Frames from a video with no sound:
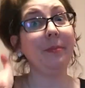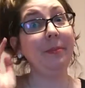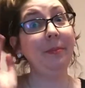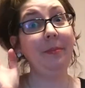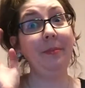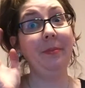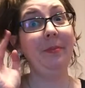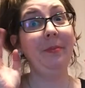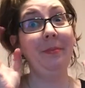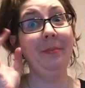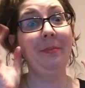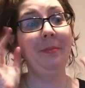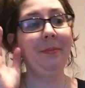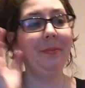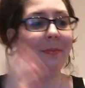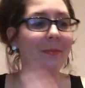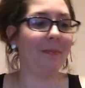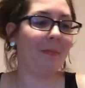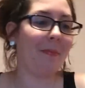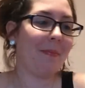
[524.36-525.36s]

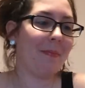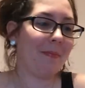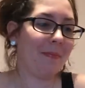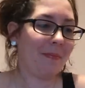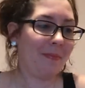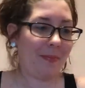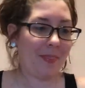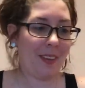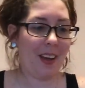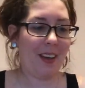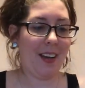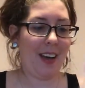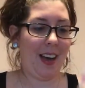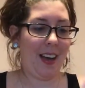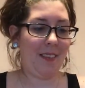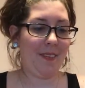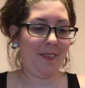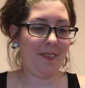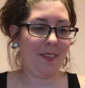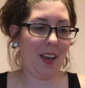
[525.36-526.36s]
Okay,
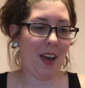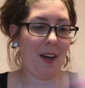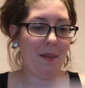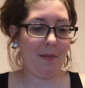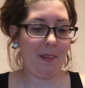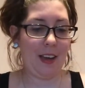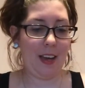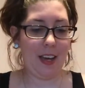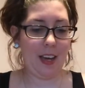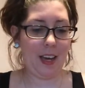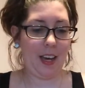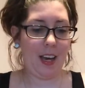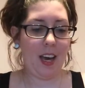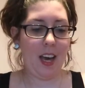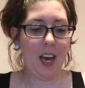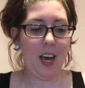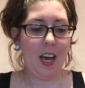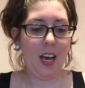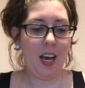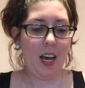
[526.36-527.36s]
I'm like,
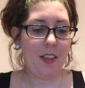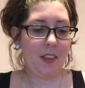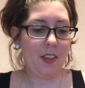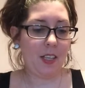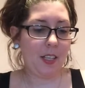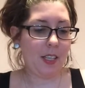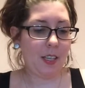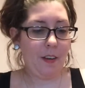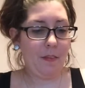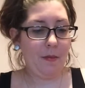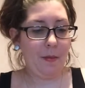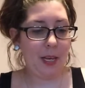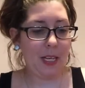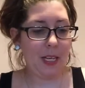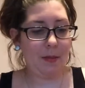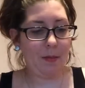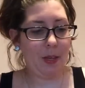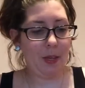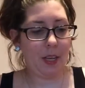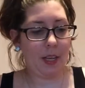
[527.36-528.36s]
this stuff
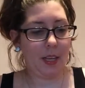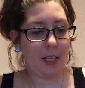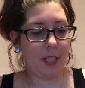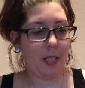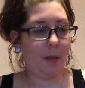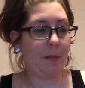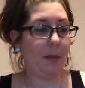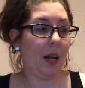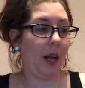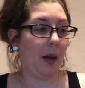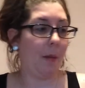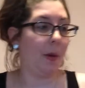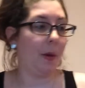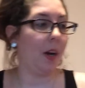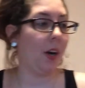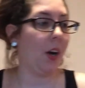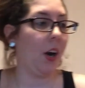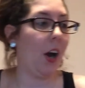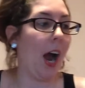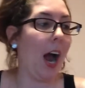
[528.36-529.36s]
makes me like seem like I'm
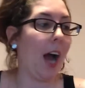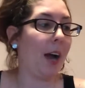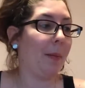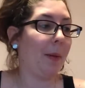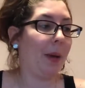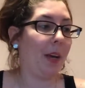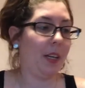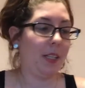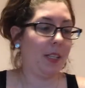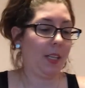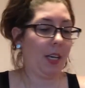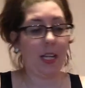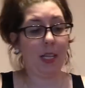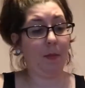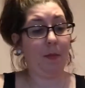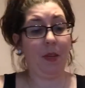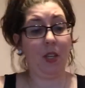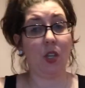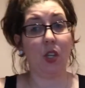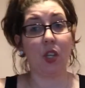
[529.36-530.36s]
on crack because it
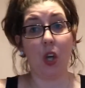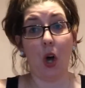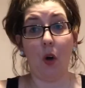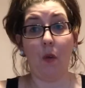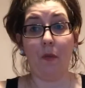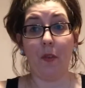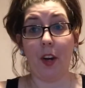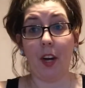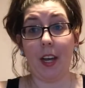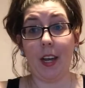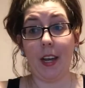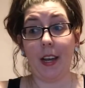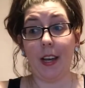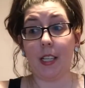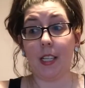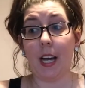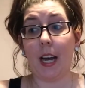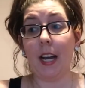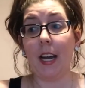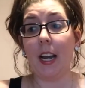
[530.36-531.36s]
gets me so freaking
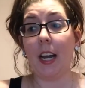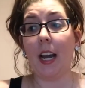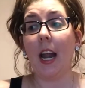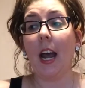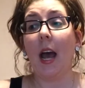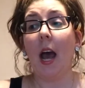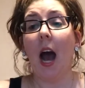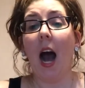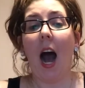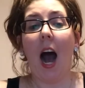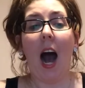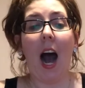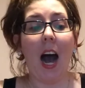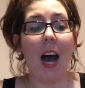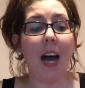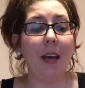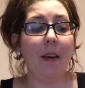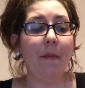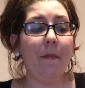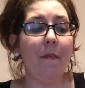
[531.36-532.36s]
excited.
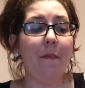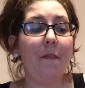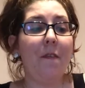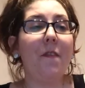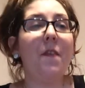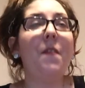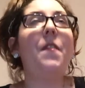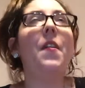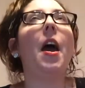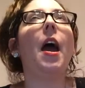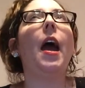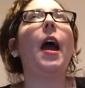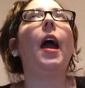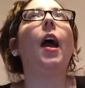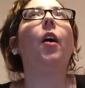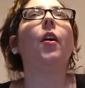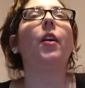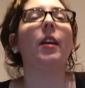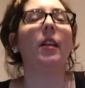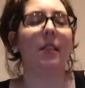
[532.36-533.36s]
I am
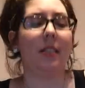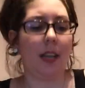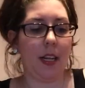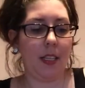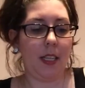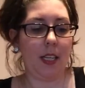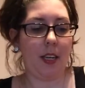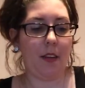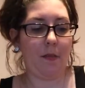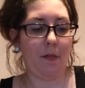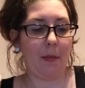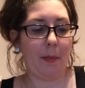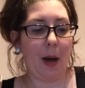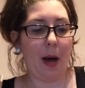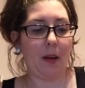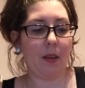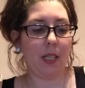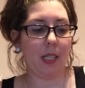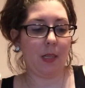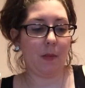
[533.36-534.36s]
very sensitive
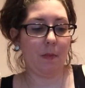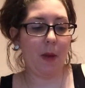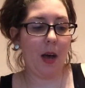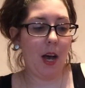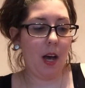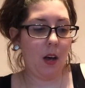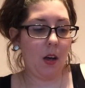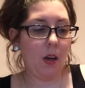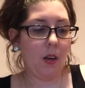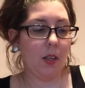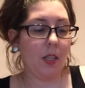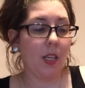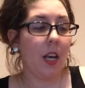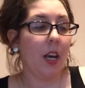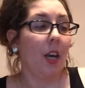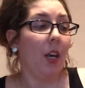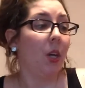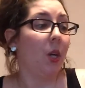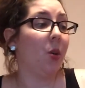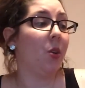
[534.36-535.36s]
about smells.
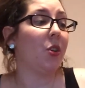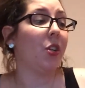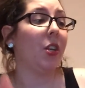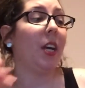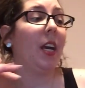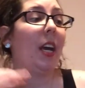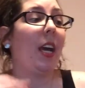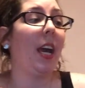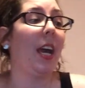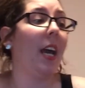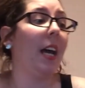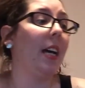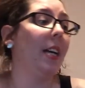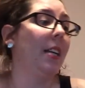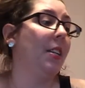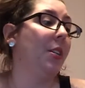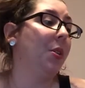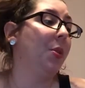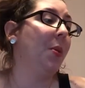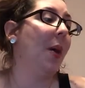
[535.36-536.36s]
Usually I
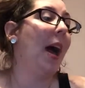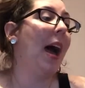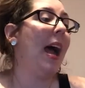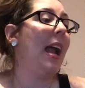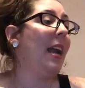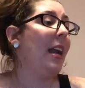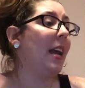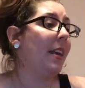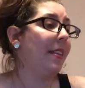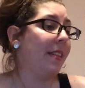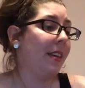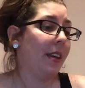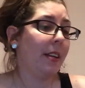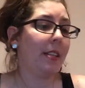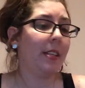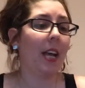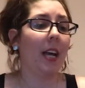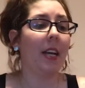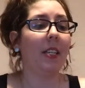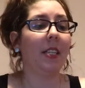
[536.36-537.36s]
can't do anything
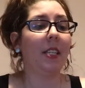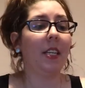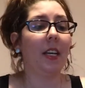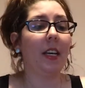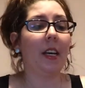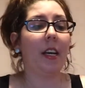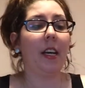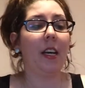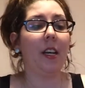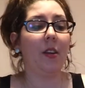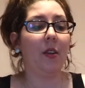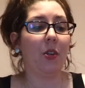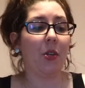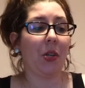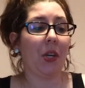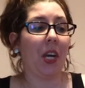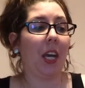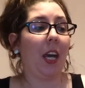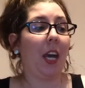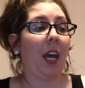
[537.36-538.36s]
scented.
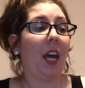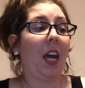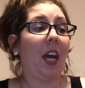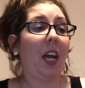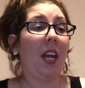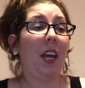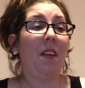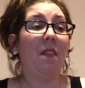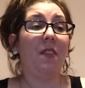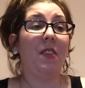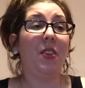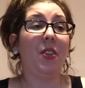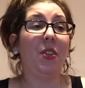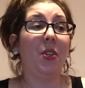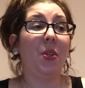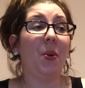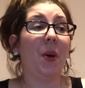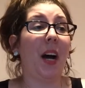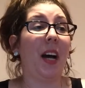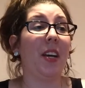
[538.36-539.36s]
Usually I can't even
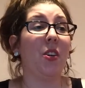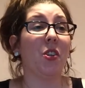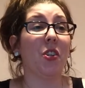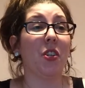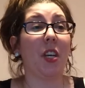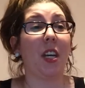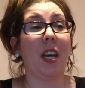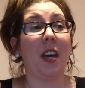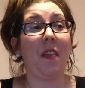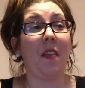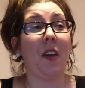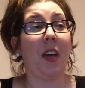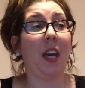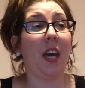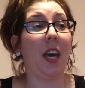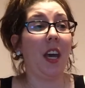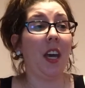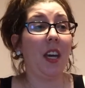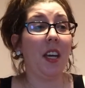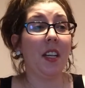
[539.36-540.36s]
do, I usually get the
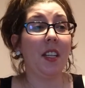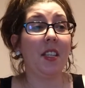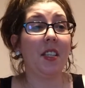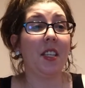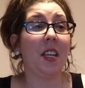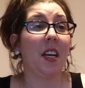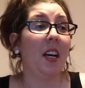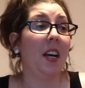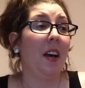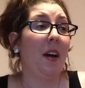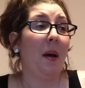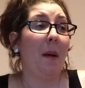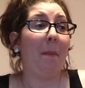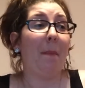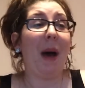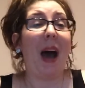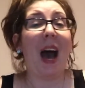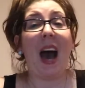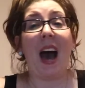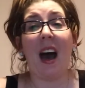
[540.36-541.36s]
kids'
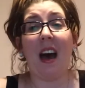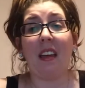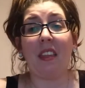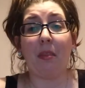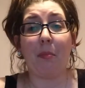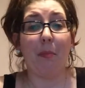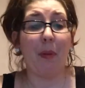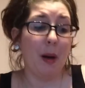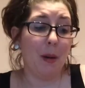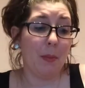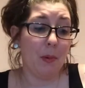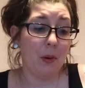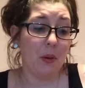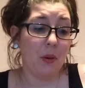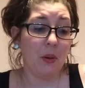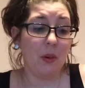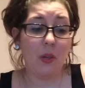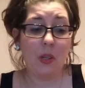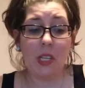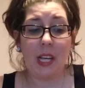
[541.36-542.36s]
bath
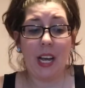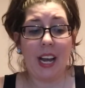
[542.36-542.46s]
bubbles.